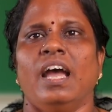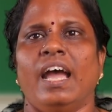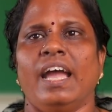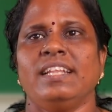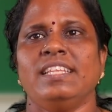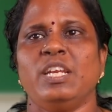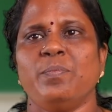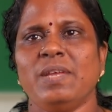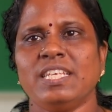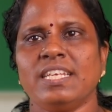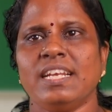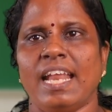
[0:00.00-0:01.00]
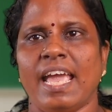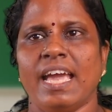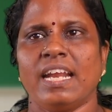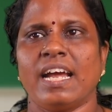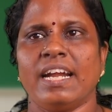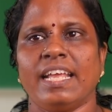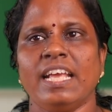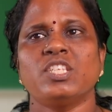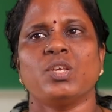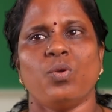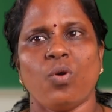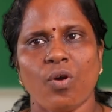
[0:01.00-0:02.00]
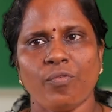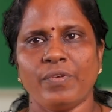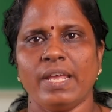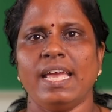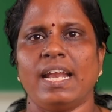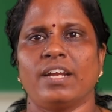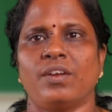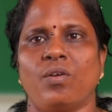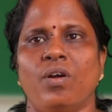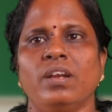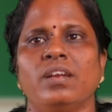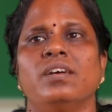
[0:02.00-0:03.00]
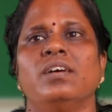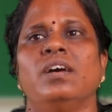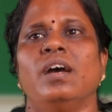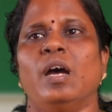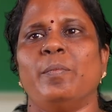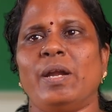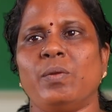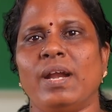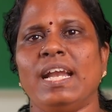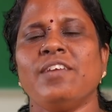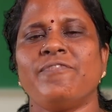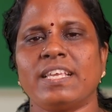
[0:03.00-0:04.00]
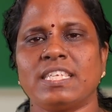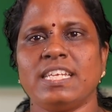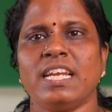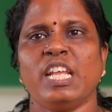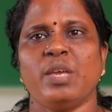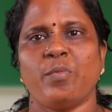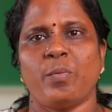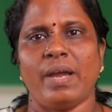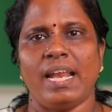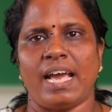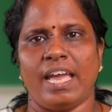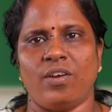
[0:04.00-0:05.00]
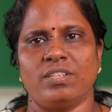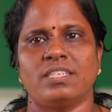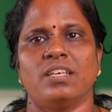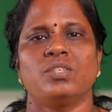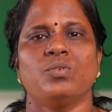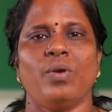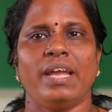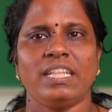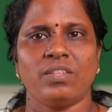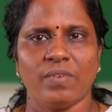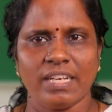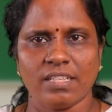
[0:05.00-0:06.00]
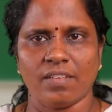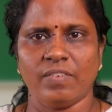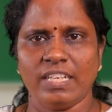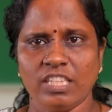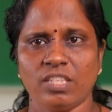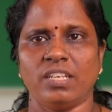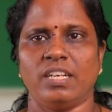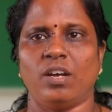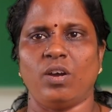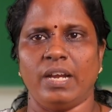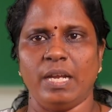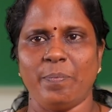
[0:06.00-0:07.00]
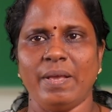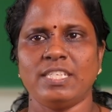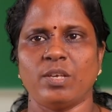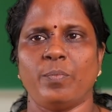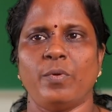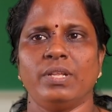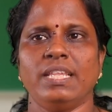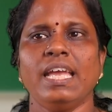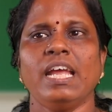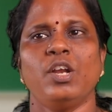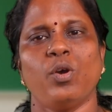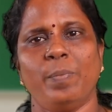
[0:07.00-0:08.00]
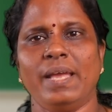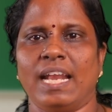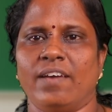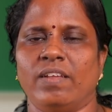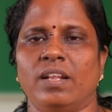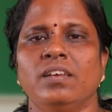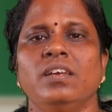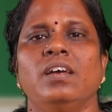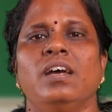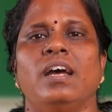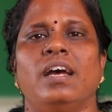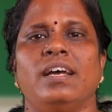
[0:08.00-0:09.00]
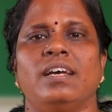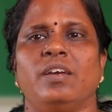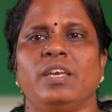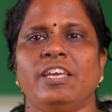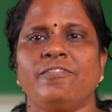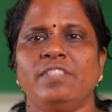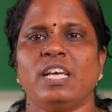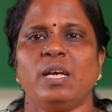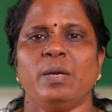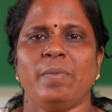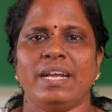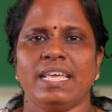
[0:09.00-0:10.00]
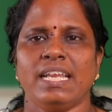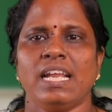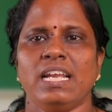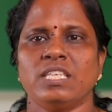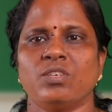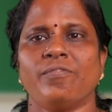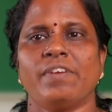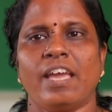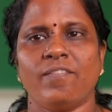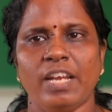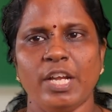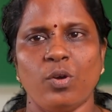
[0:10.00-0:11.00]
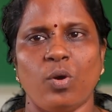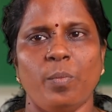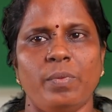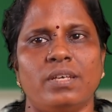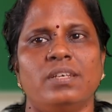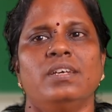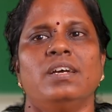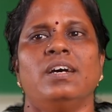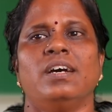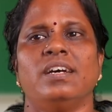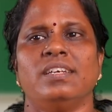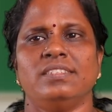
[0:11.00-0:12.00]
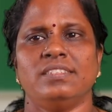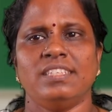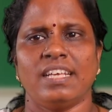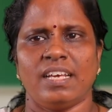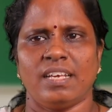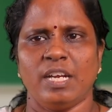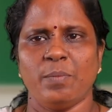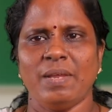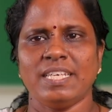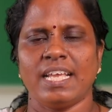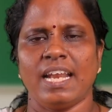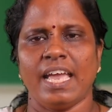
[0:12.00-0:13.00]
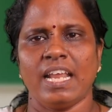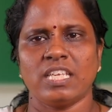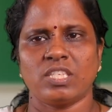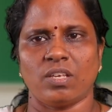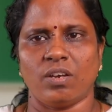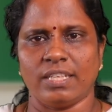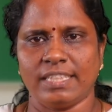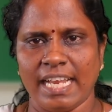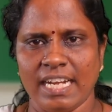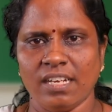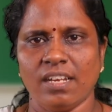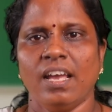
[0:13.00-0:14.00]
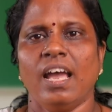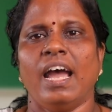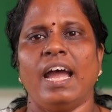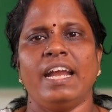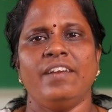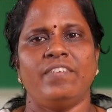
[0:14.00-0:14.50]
And the depletion layer contains no free electron but only fixed and immobile ions. So, it depends upon the doping level. If the material is of heavily doped, the depletion layer is thin, and